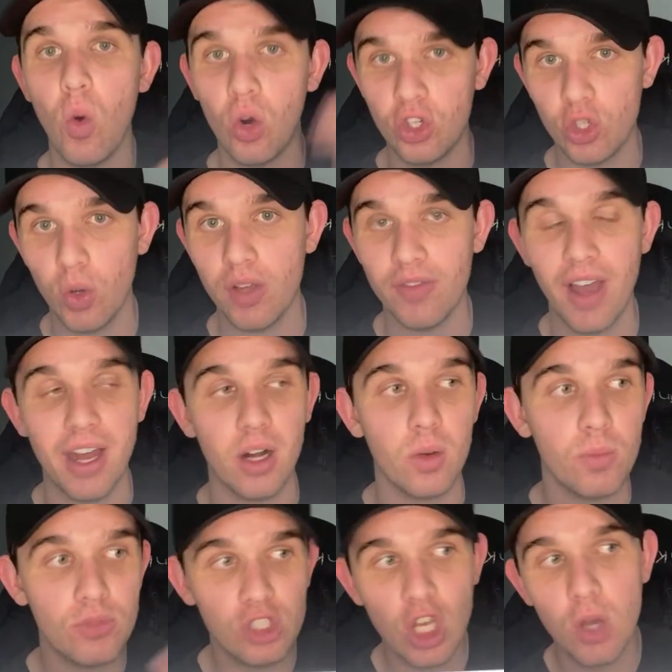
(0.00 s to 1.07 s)
or Joey Votto.
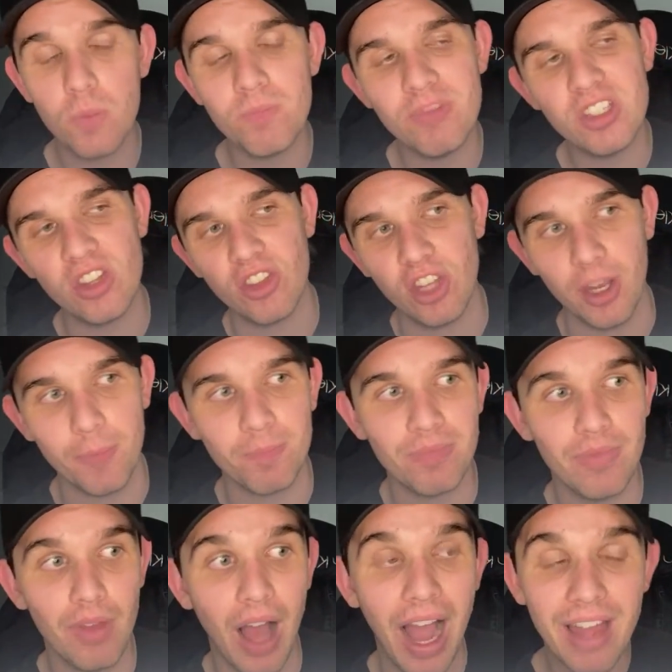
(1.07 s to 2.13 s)
So this is the thing.
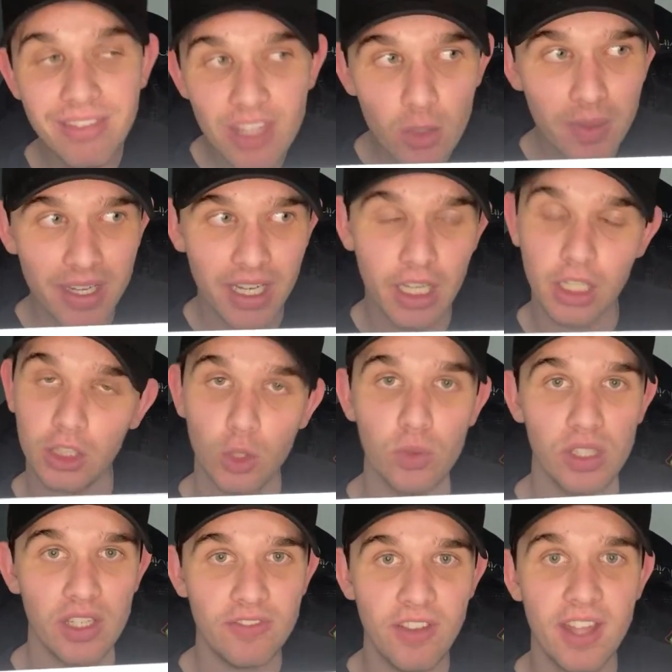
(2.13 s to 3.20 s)
I think we can include
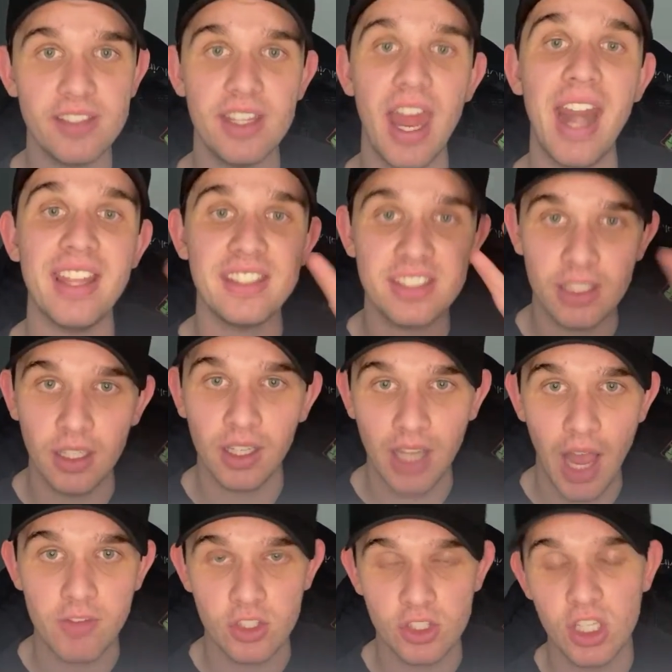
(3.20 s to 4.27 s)
defense, and it's still a
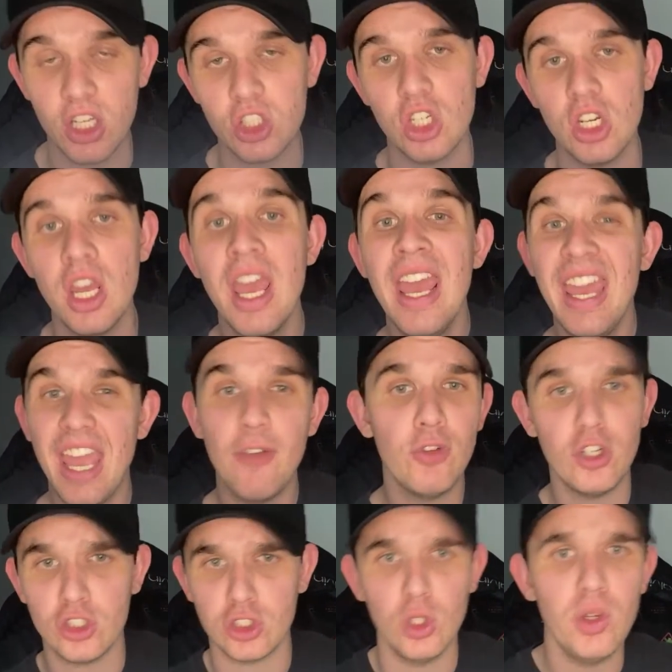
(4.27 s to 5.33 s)
conversation. If we're
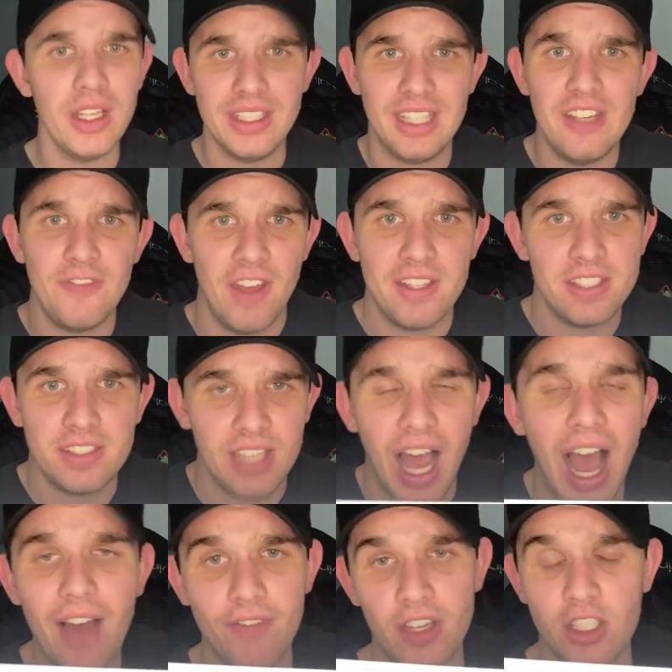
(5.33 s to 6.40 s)
excluding defense, it's
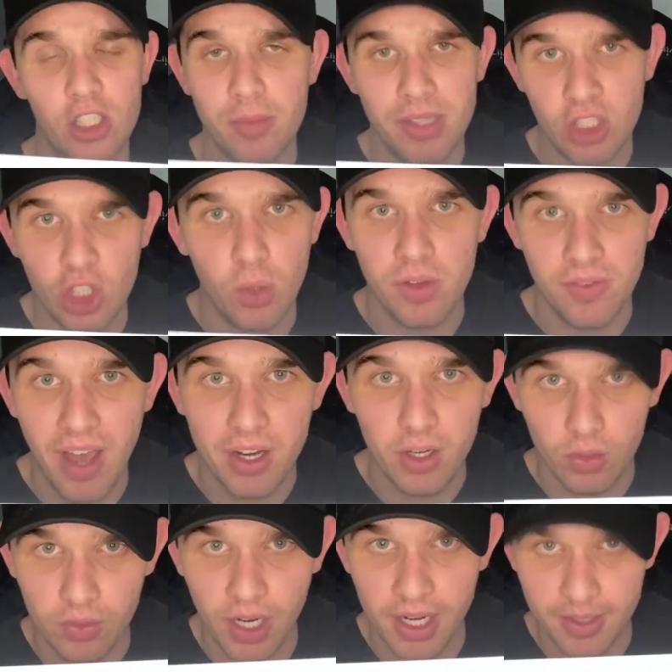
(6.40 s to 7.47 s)
obvious it'd be Joey
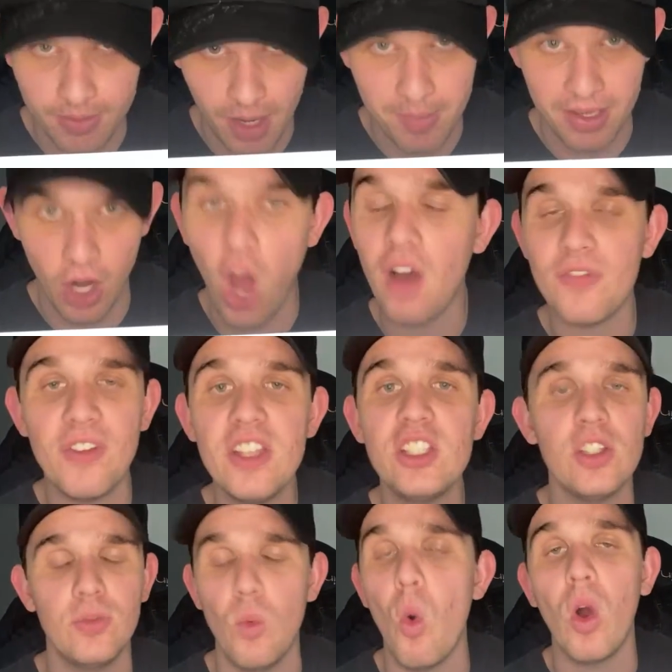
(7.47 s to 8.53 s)
Votto, right? I mean,
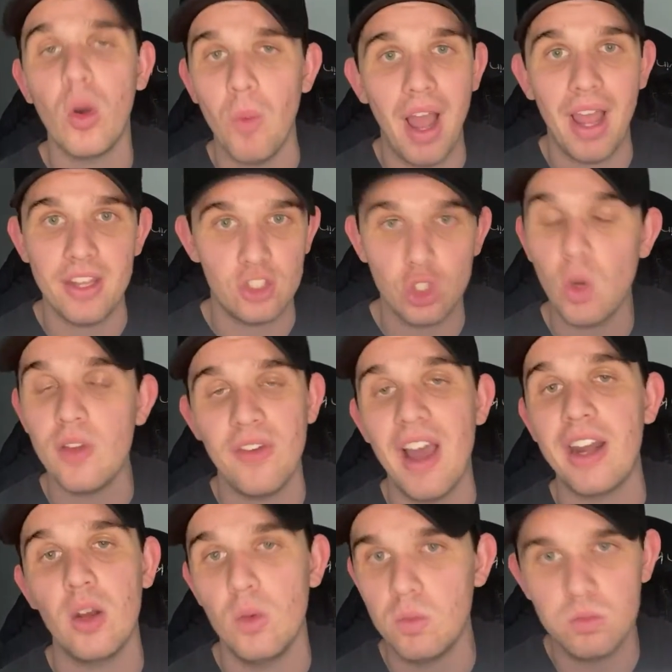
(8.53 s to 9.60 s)
offensive war-wise, Joey
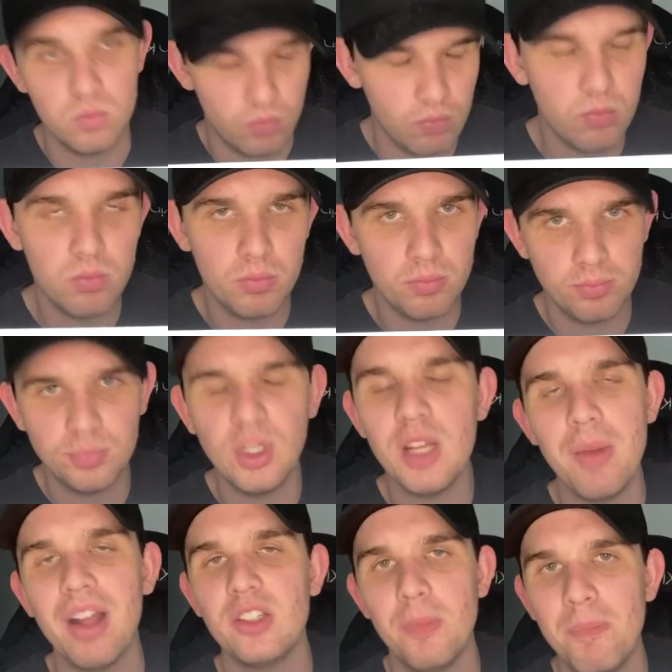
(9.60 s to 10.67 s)
Votto pretty
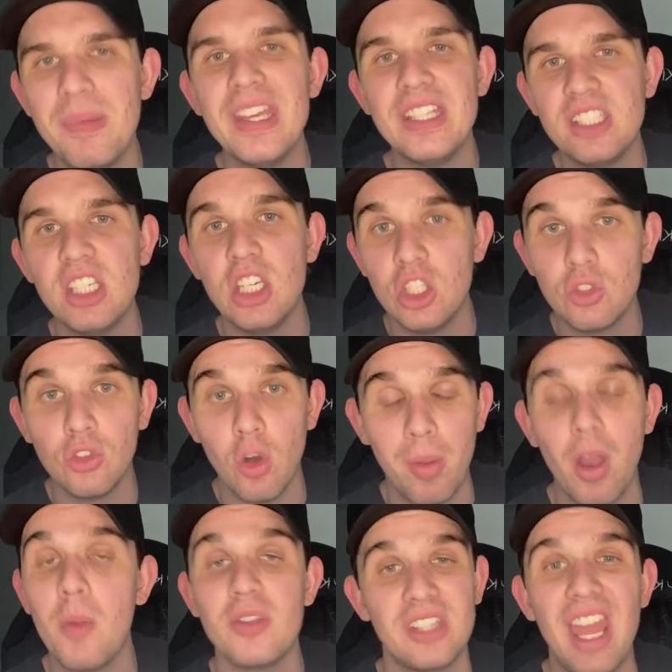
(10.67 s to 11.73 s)
much beats Ichiro by
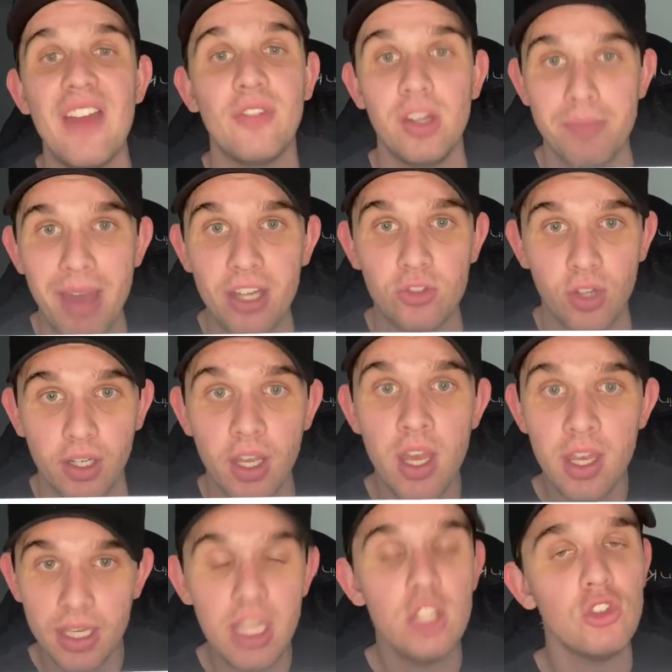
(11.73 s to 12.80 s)
almost every metric.
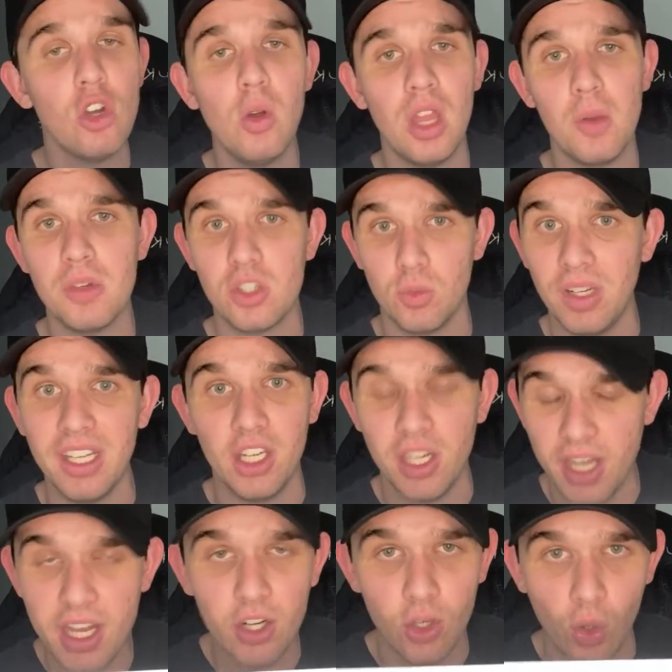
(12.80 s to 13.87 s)
Ichiro, while he was a really good
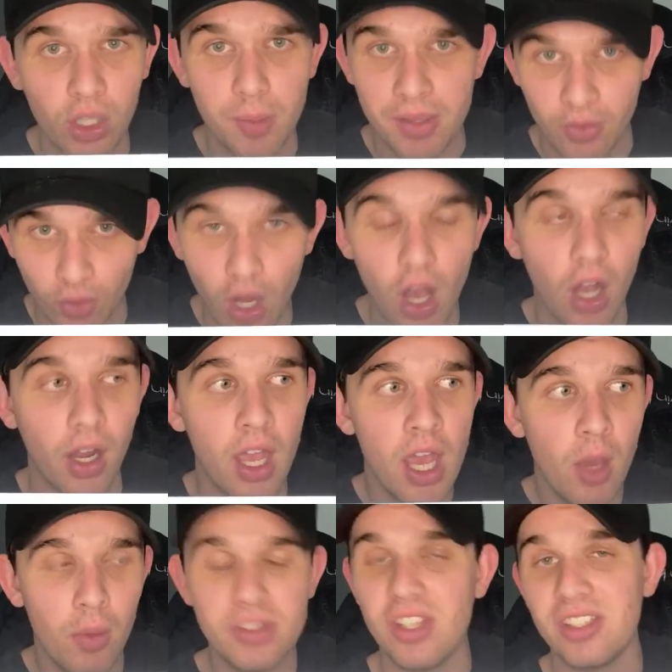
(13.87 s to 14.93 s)
hitter, don't get me wrong, was a